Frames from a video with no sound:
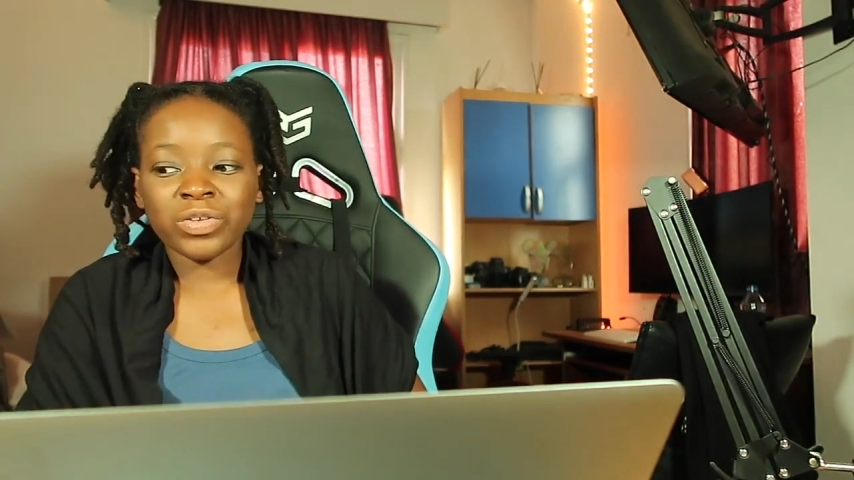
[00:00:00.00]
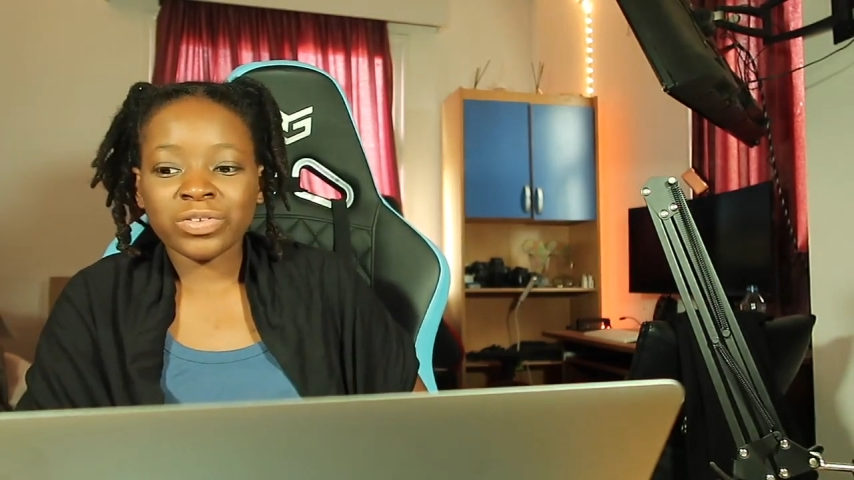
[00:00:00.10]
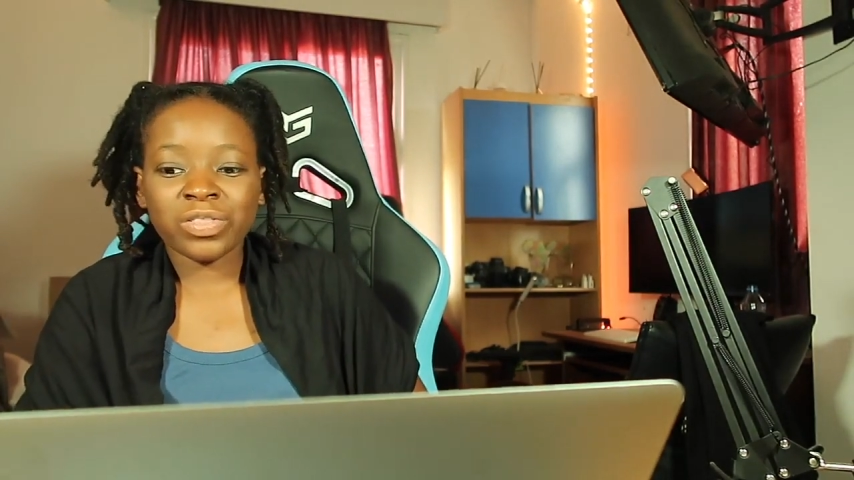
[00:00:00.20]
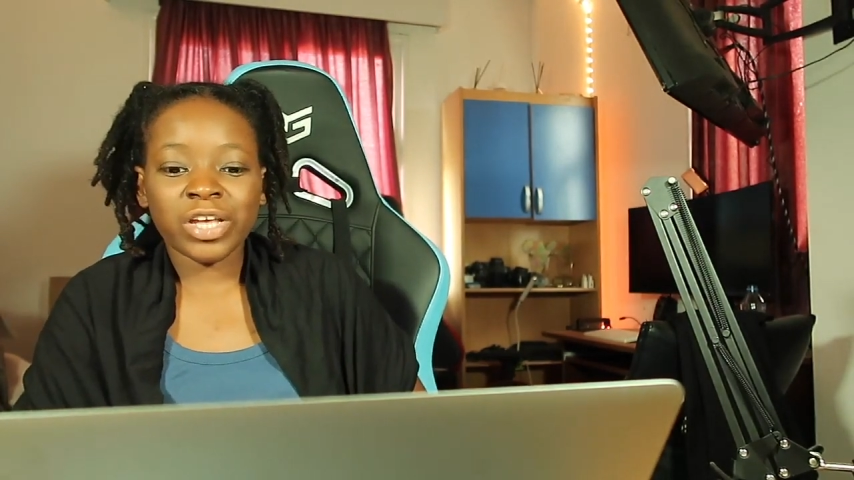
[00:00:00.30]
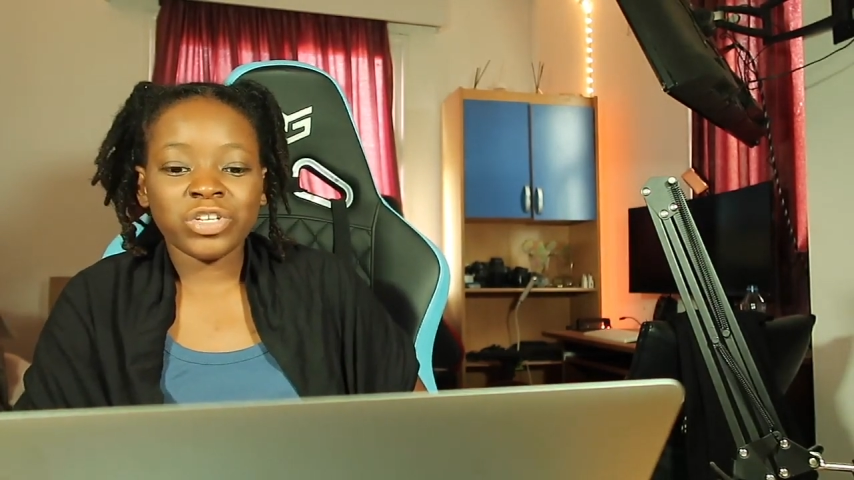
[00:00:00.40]

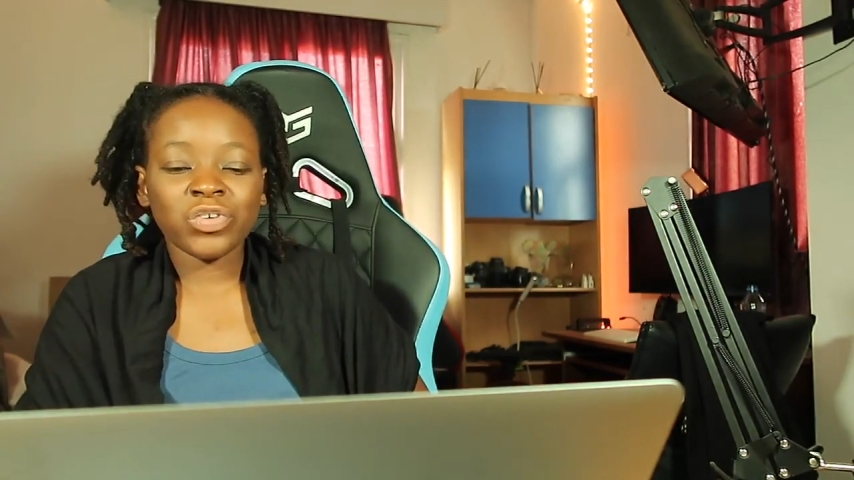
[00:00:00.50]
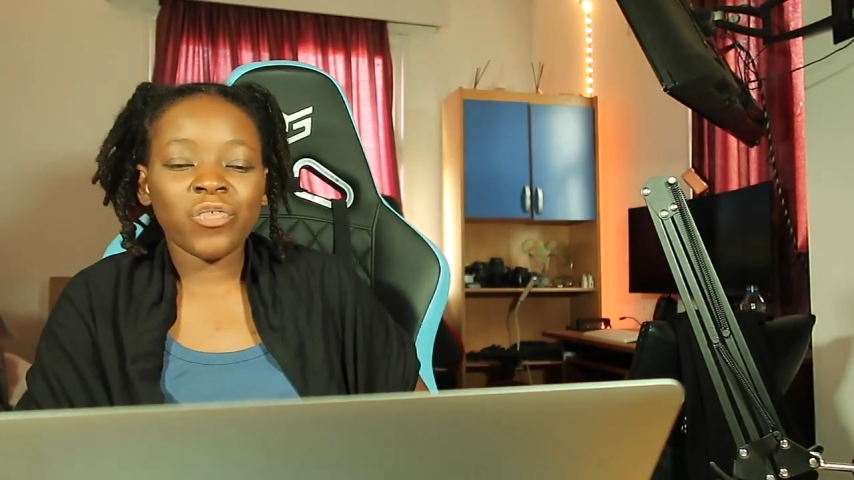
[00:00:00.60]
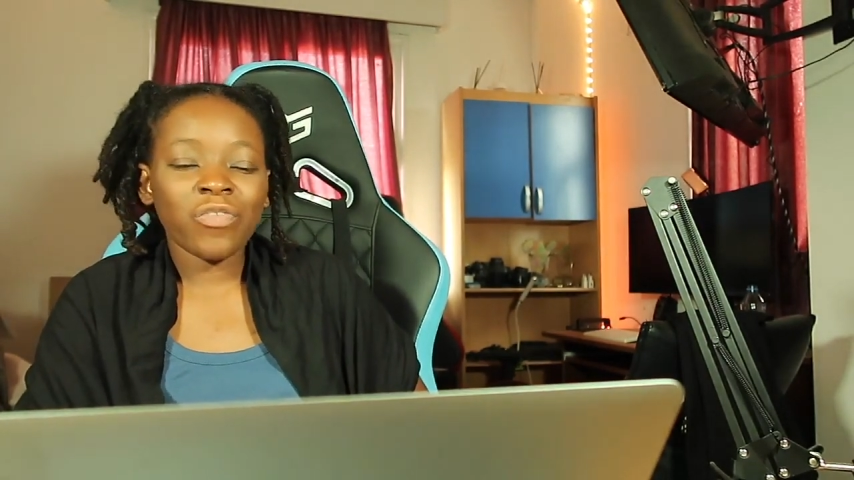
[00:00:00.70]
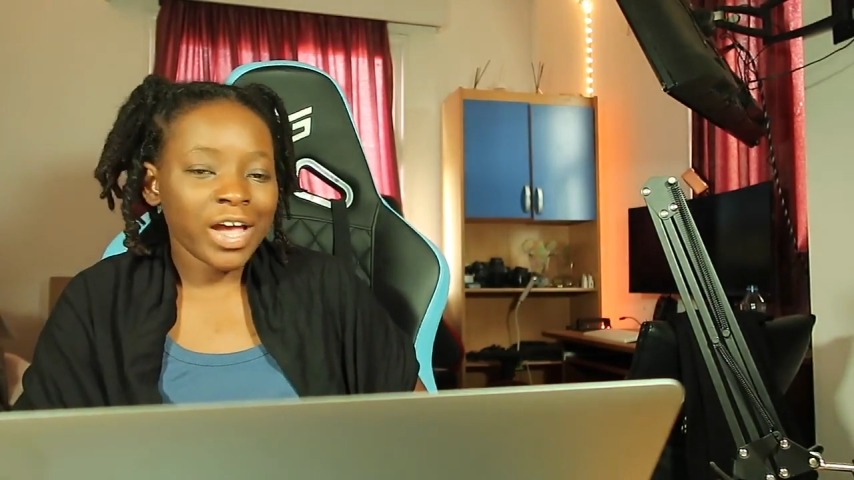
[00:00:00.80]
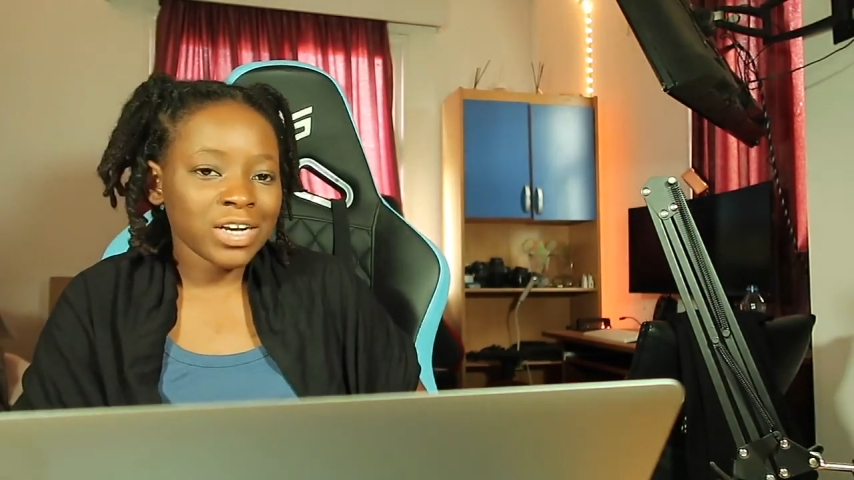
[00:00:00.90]
so that you
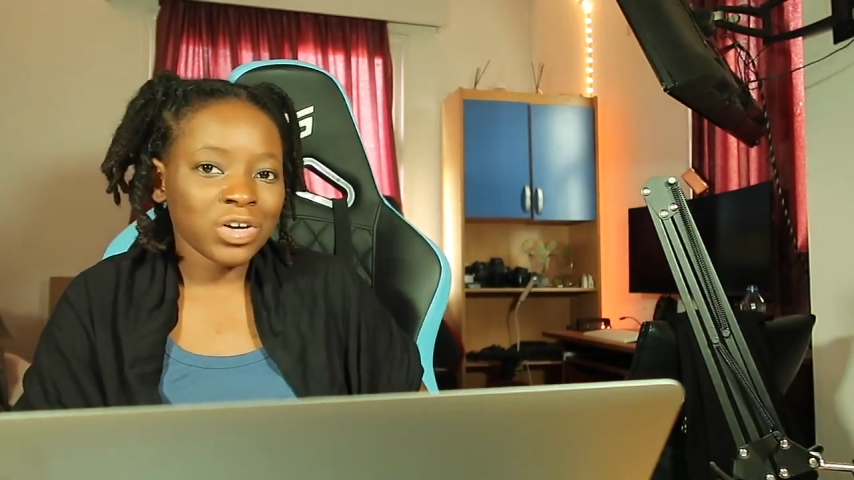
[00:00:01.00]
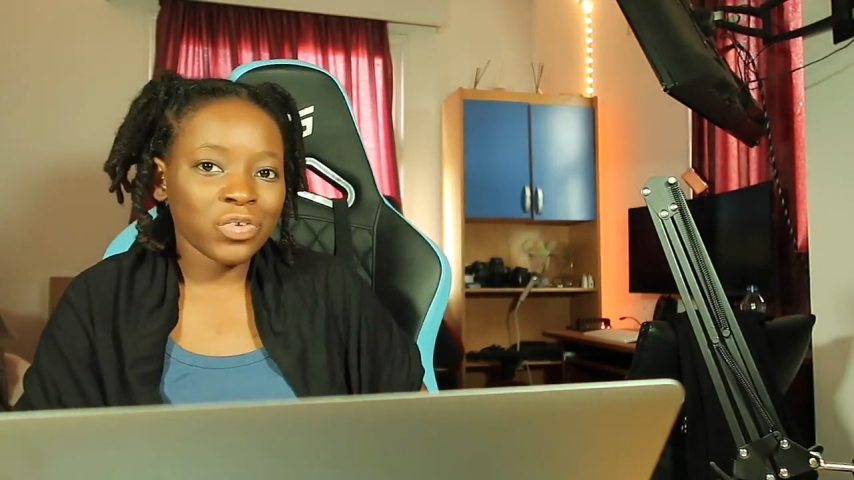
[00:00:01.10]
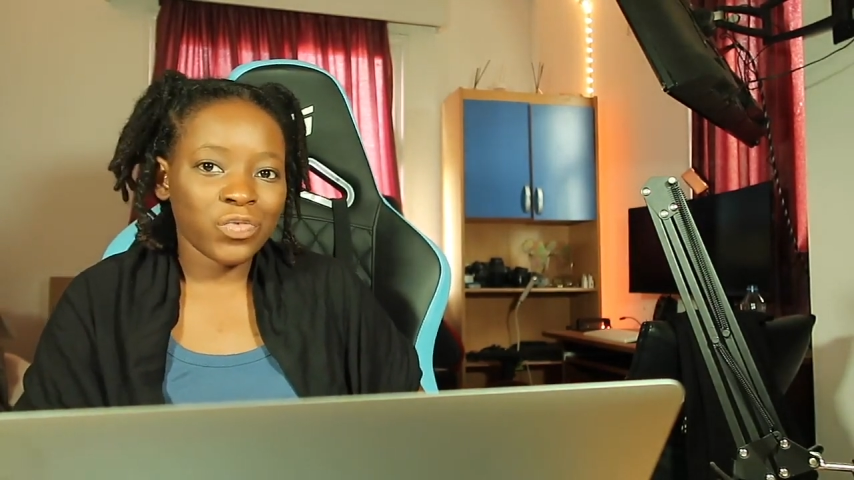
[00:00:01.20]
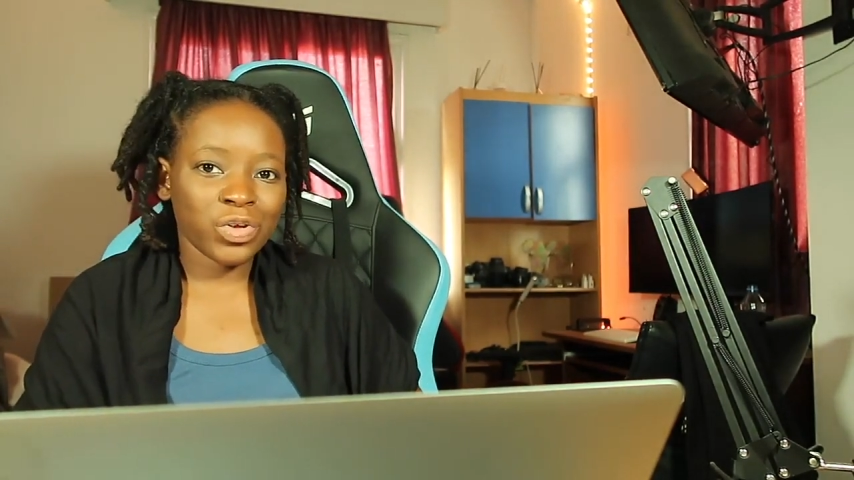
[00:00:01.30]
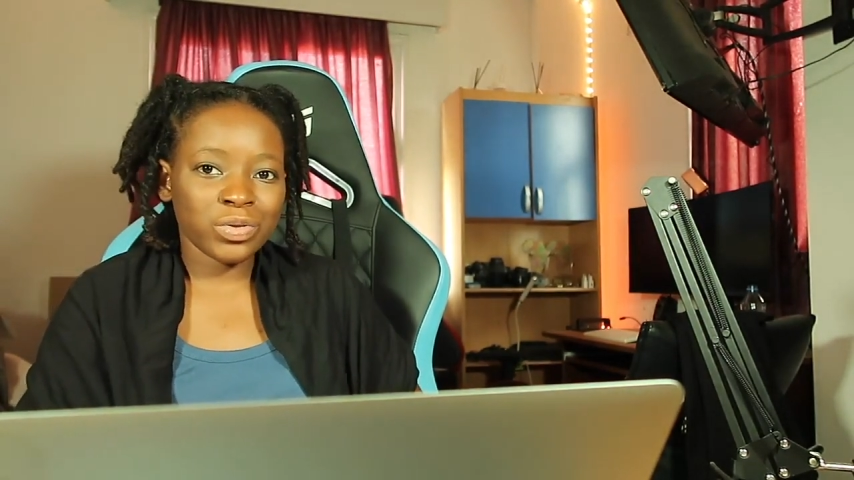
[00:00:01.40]
find
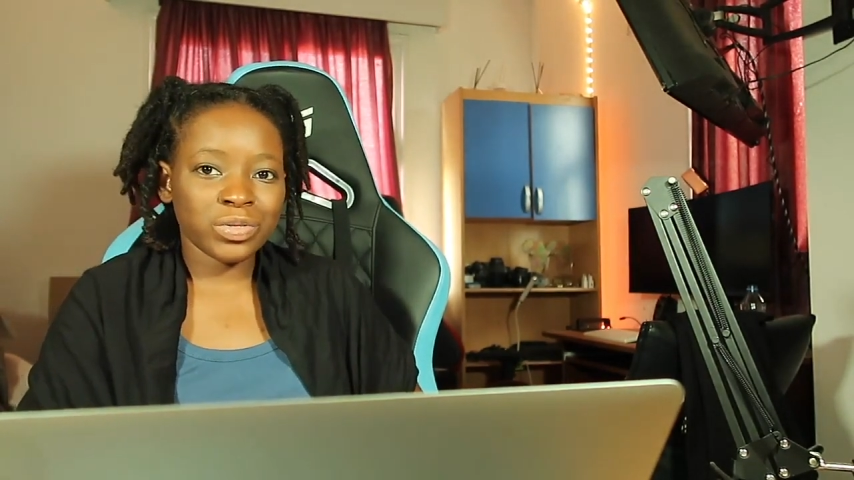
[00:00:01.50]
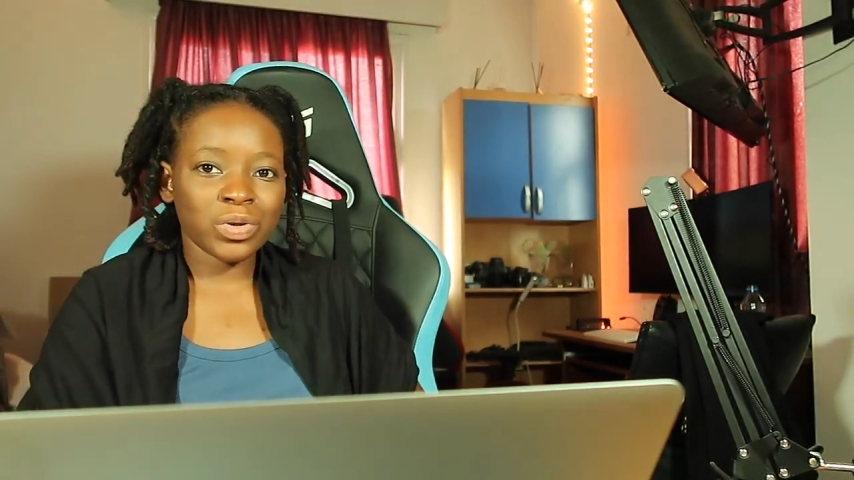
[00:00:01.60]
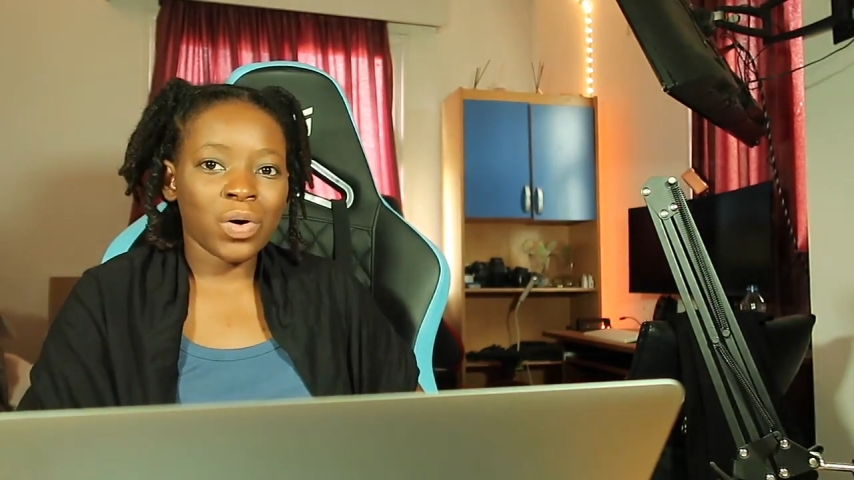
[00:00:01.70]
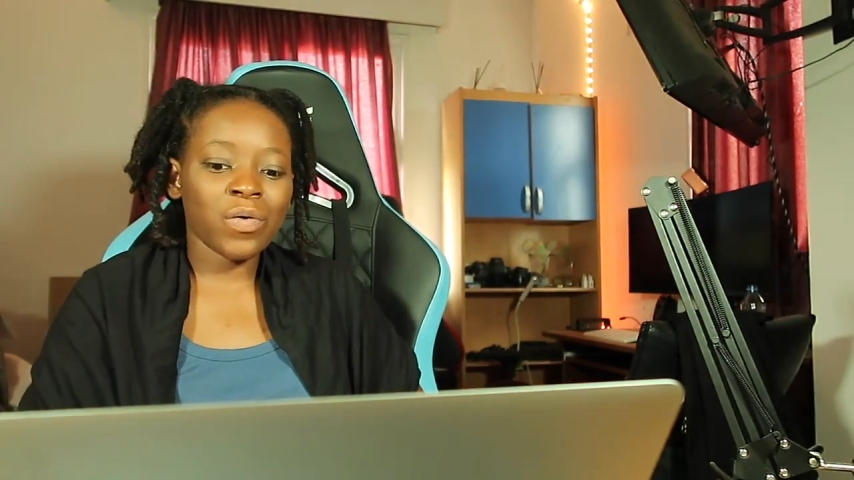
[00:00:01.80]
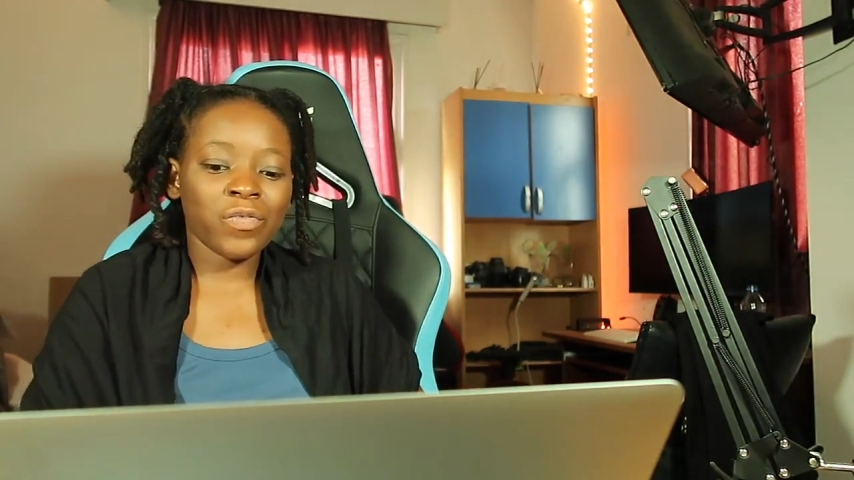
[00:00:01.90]
out for
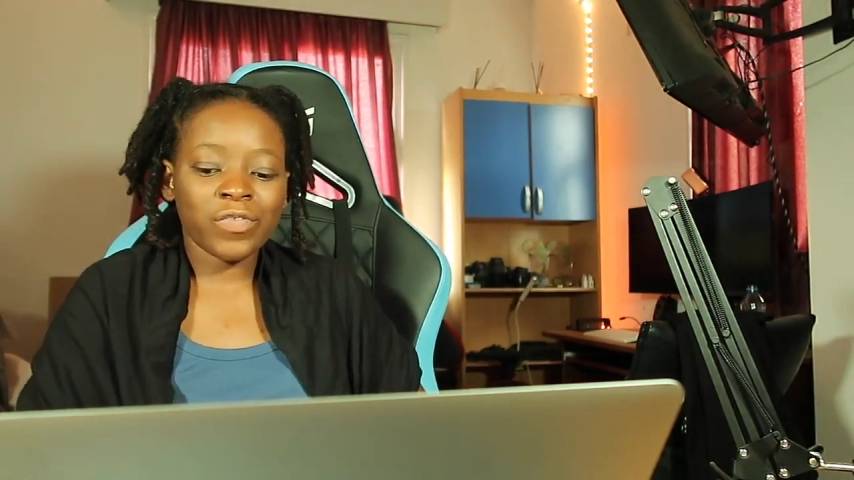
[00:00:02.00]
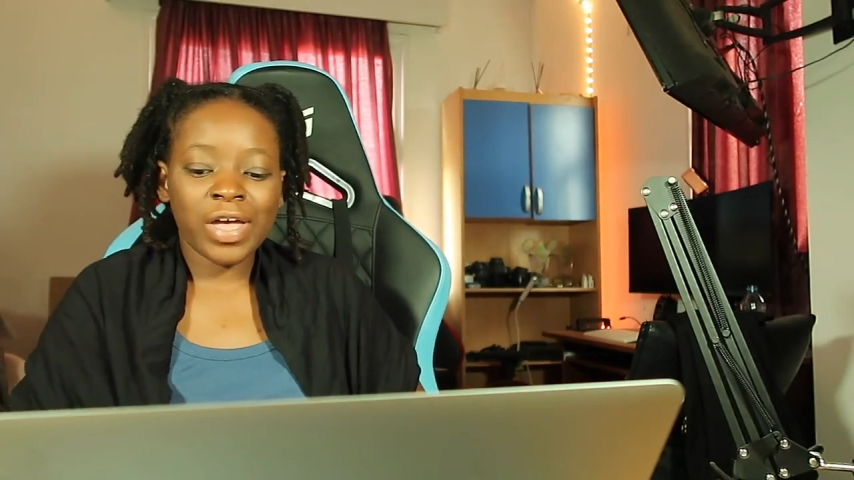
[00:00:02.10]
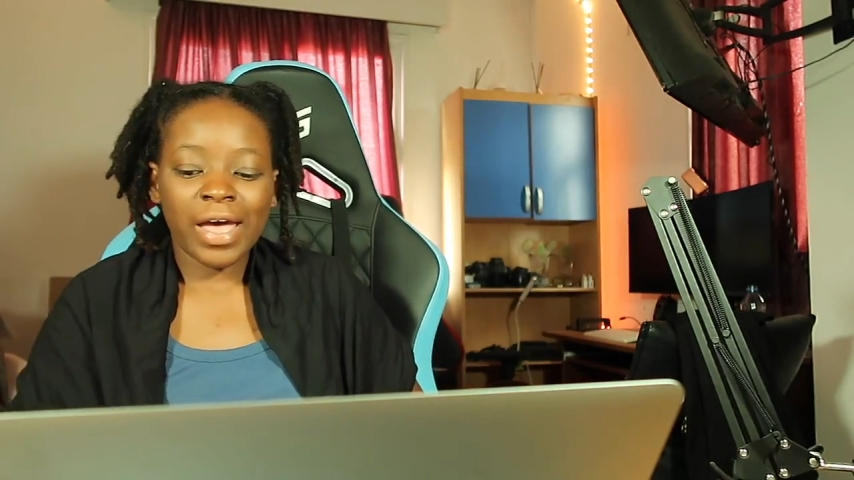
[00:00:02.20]
yourself